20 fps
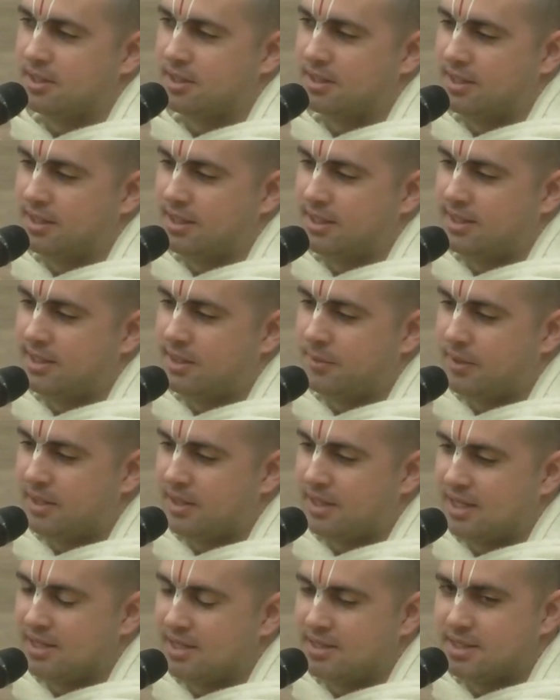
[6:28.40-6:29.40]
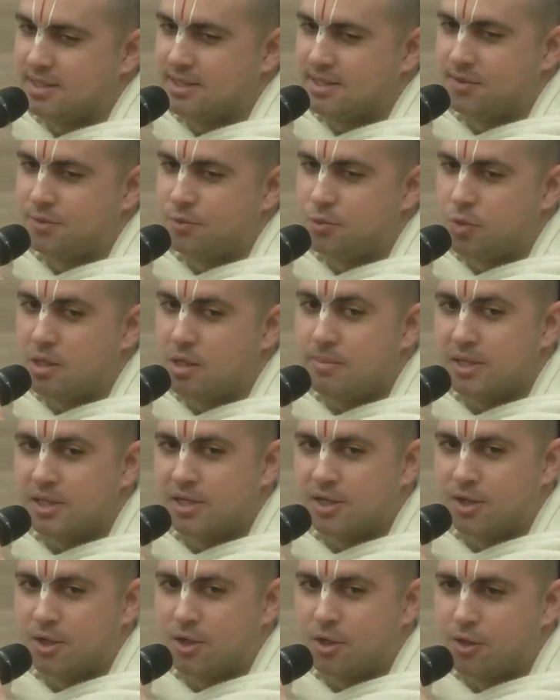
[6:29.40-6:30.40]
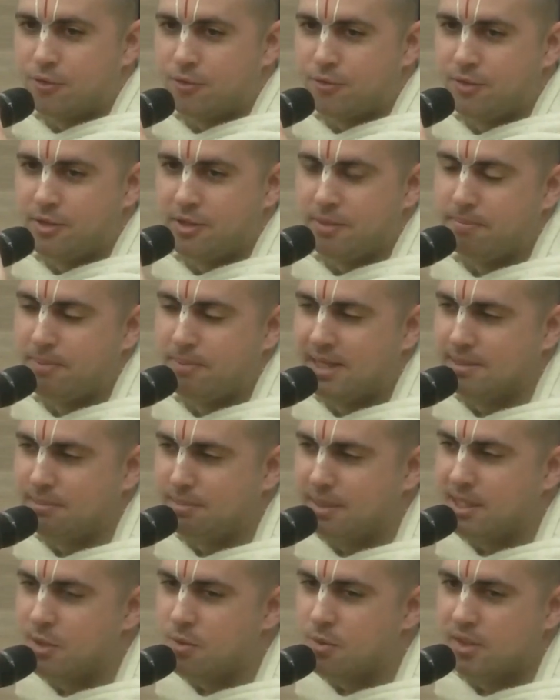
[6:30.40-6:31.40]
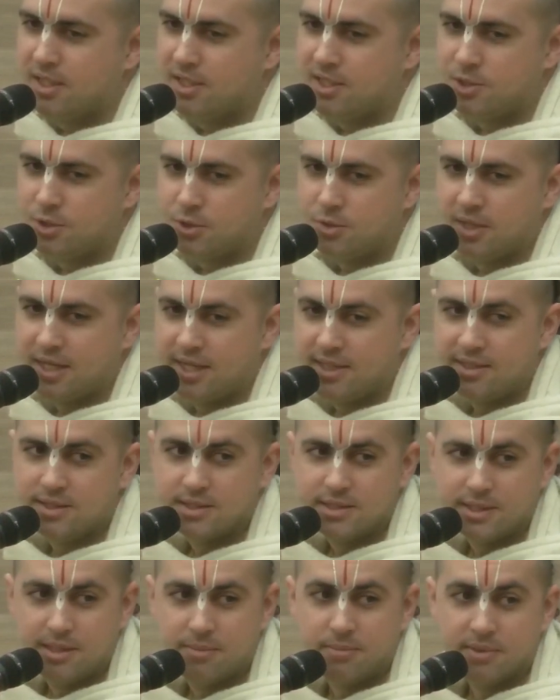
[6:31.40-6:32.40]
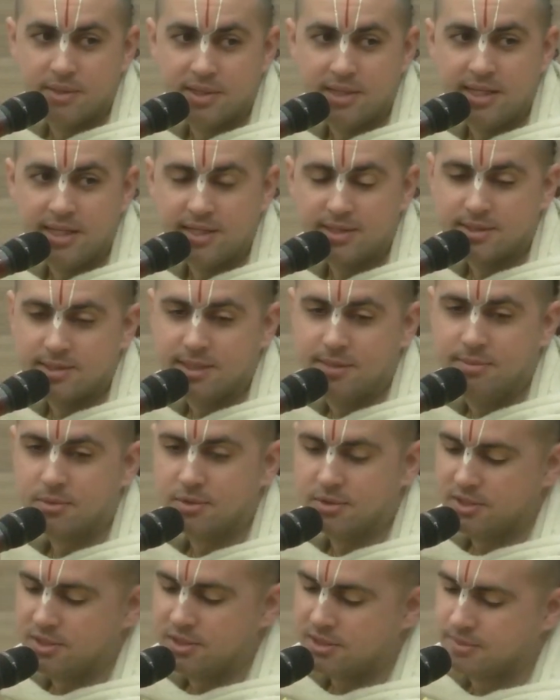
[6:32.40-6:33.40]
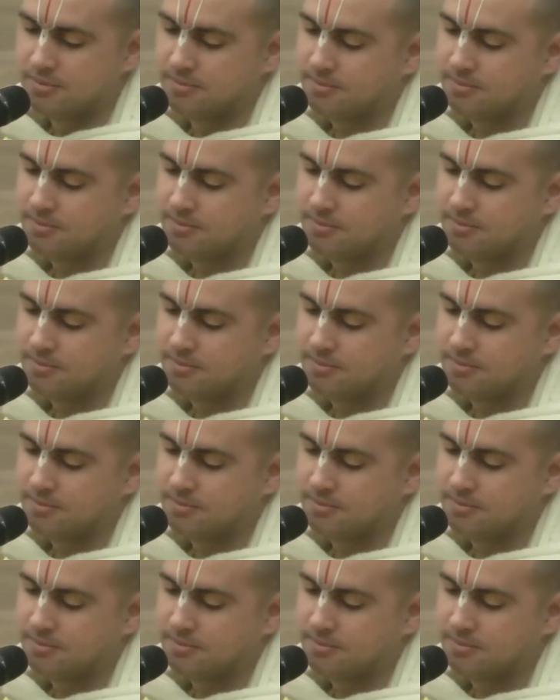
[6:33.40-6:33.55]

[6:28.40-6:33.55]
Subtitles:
and I realized that the drummer of the band Blink-182 has the same condition.